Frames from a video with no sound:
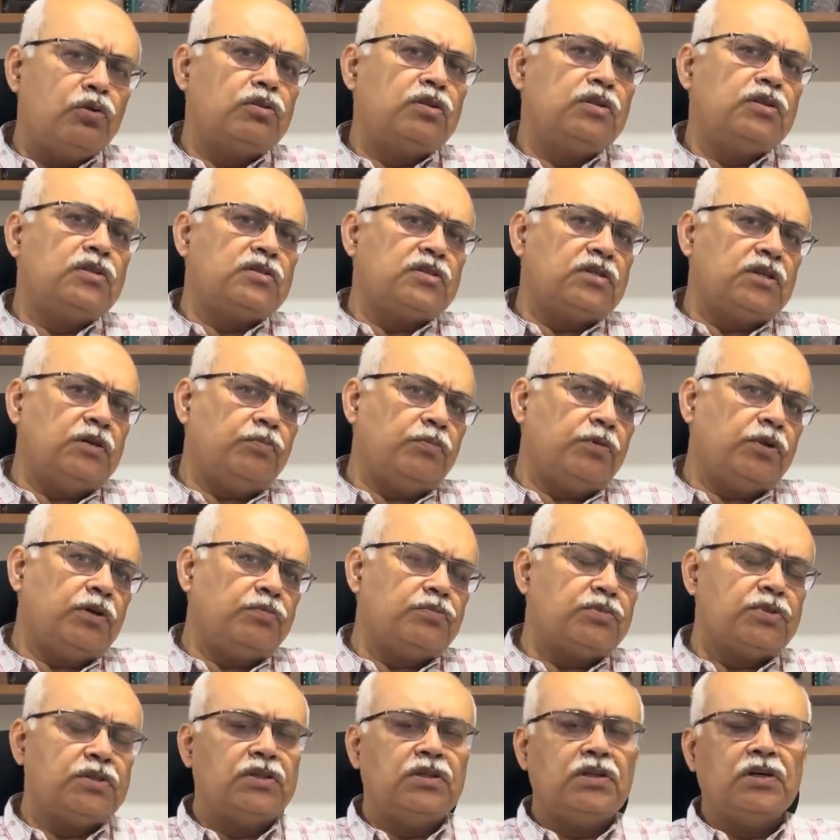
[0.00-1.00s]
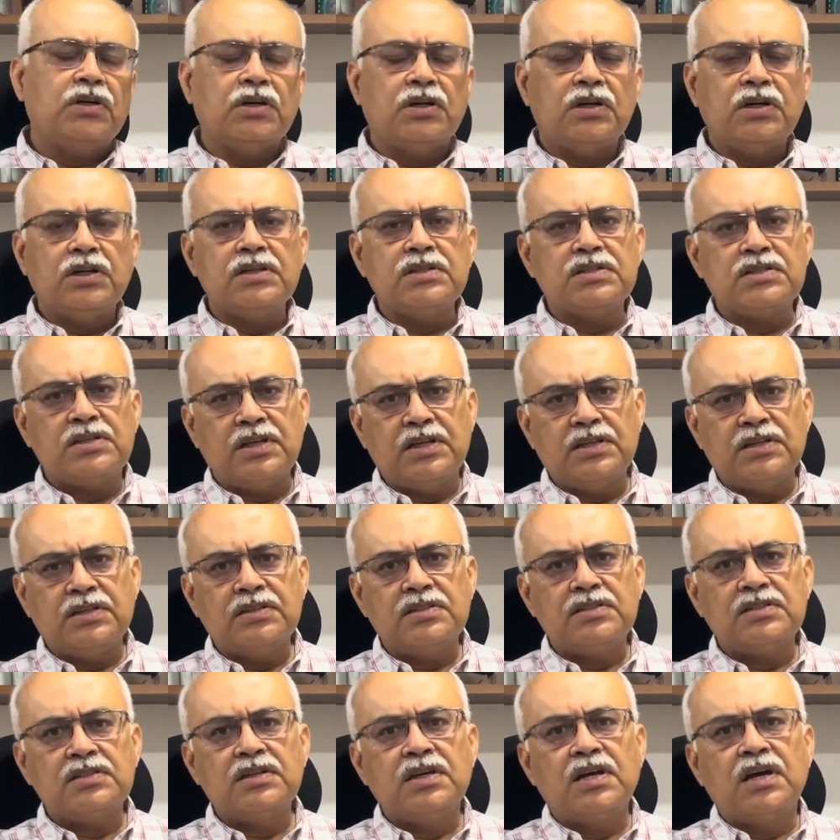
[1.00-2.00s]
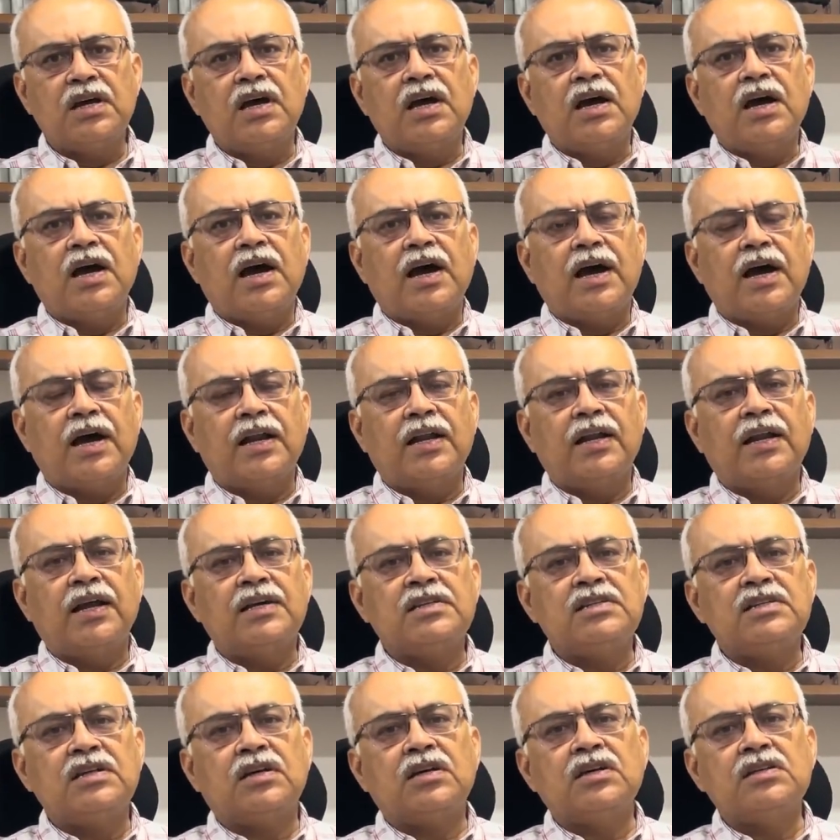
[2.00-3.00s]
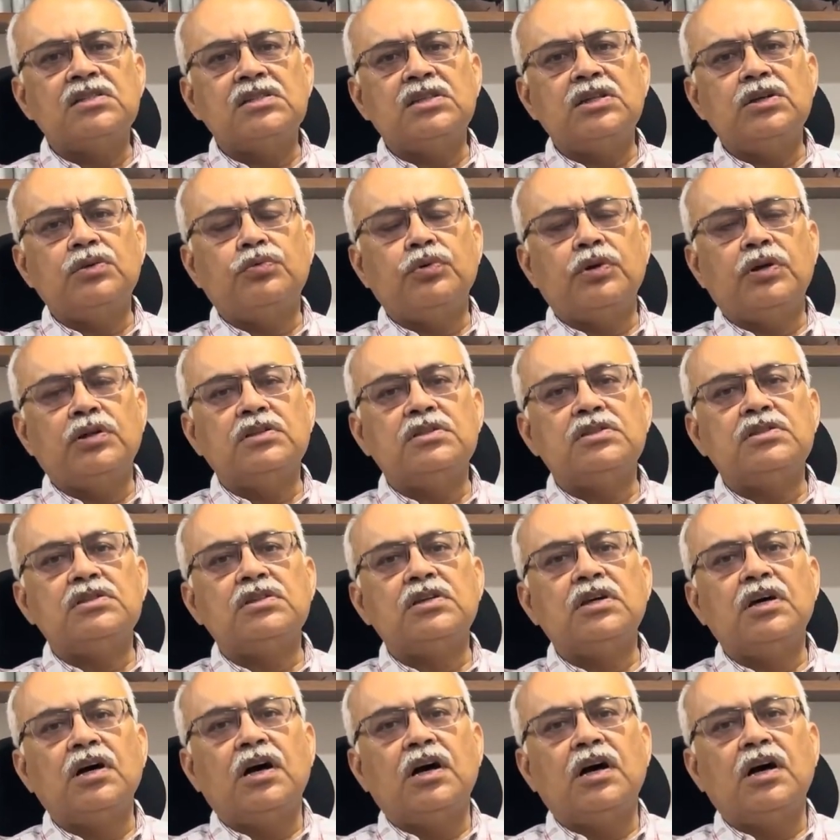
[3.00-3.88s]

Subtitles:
these symptoms in the early stages, and as a consequence,